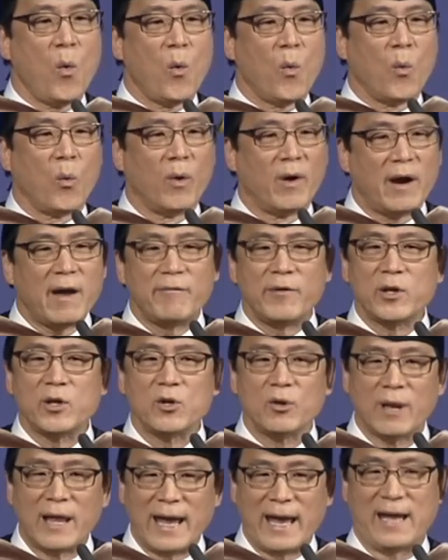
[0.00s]
Wherever
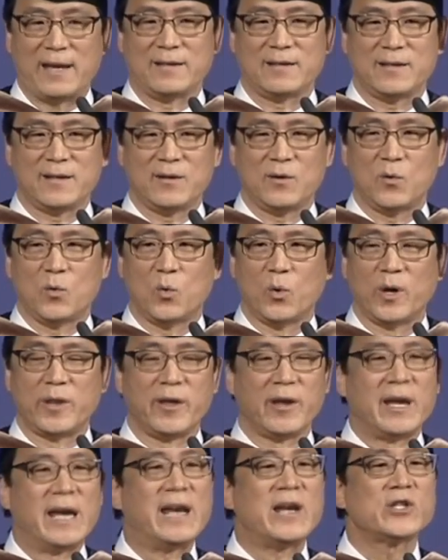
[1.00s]
you land,
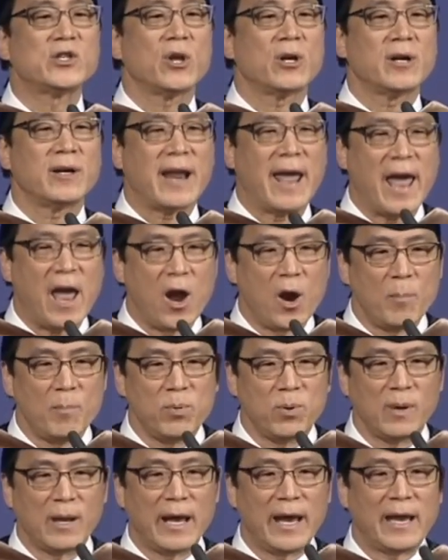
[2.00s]
whether it is on an
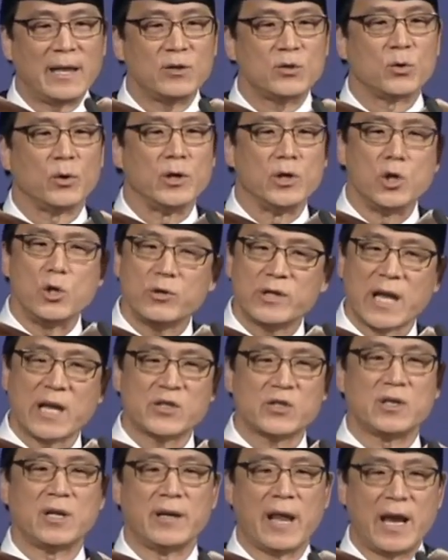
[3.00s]
airplane to a new
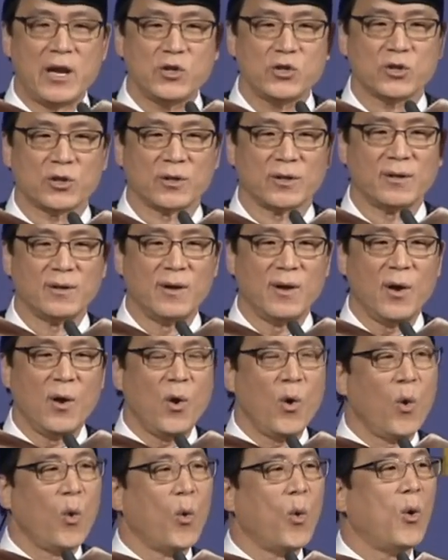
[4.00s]
destination
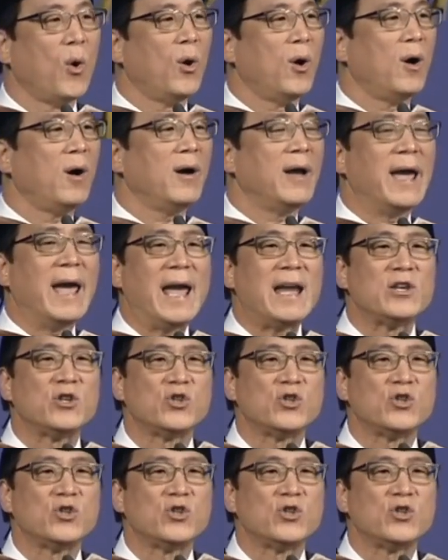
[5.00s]
or a